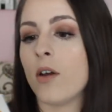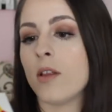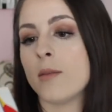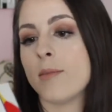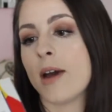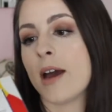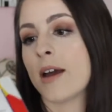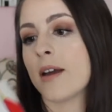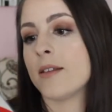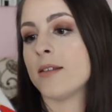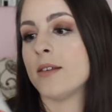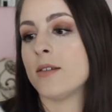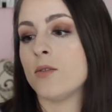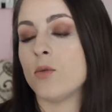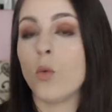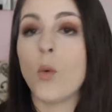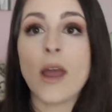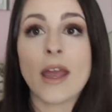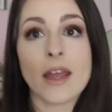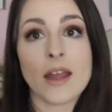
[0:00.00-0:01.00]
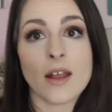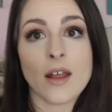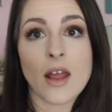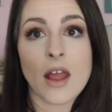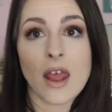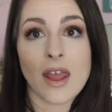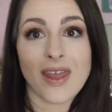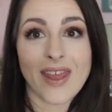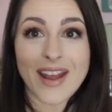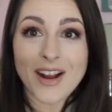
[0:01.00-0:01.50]
On the back it says, wait,
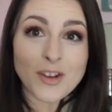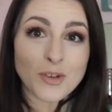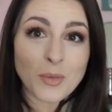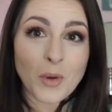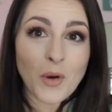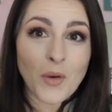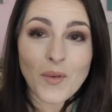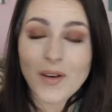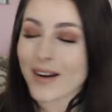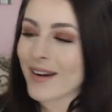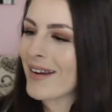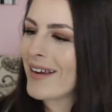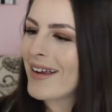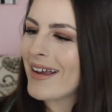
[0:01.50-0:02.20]
there's more.